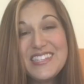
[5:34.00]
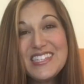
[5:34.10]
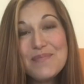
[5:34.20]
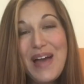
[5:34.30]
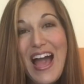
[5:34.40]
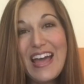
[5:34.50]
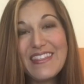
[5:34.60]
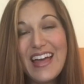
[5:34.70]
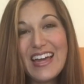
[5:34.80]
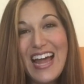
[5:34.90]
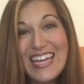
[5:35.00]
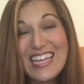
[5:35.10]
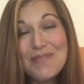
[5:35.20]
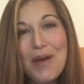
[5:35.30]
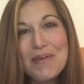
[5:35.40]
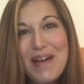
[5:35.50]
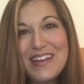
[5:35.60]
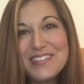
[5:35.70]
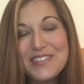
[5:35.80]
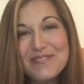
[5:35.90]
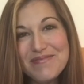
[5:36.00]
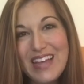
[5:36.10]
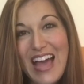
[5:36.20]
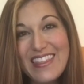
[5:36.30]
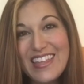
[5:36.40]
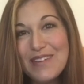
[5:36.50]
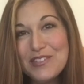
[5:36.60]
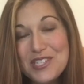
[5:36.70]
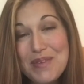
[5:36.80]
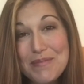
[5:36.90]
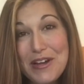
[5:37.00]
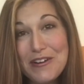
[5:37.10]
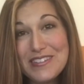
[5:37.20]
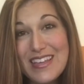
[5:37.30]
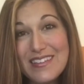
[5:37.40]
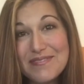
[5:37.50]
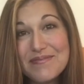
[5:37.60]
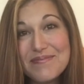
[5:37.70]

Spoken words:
this is a bag that I keep coming back to. I think it would just make my heart sing.